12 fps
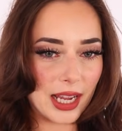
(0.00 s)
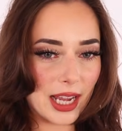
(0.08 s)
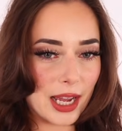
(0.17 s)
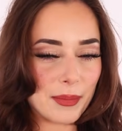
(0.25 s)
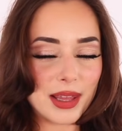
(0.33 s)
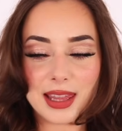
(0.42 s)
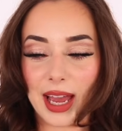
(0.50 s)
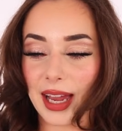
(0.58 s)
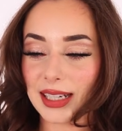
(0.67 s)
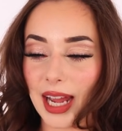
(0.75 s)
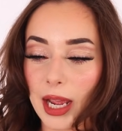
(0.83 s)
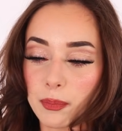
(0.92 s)

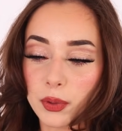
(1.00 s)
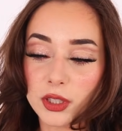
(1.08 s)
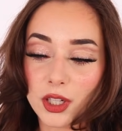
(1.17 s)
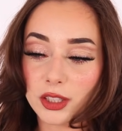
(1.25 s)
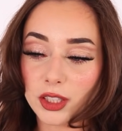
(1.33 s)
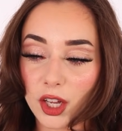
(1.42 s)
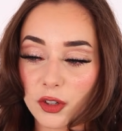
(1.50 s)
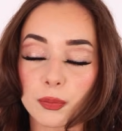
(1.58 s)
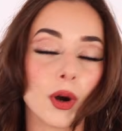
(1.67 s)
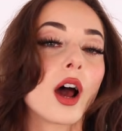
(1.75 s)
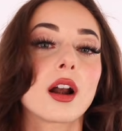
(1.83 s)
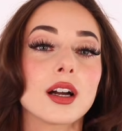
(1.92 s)
that I put a lot of
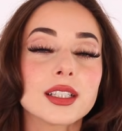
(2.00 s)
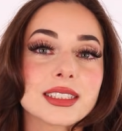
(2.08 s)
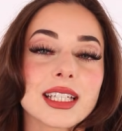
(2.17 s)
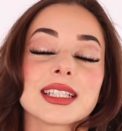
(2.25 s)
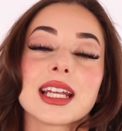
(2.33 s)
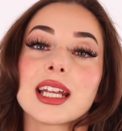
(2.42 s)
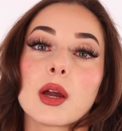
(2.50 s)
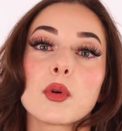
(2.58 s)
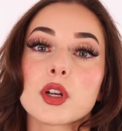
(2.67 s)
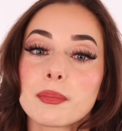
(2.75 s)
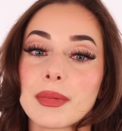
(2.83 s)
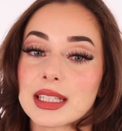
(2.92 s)
product and then it
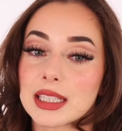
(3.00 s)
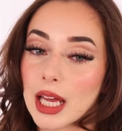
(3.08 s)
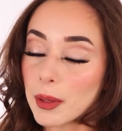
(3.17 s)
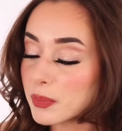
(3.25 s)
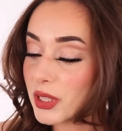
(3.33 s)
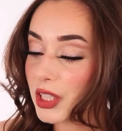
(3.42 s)
would mess up.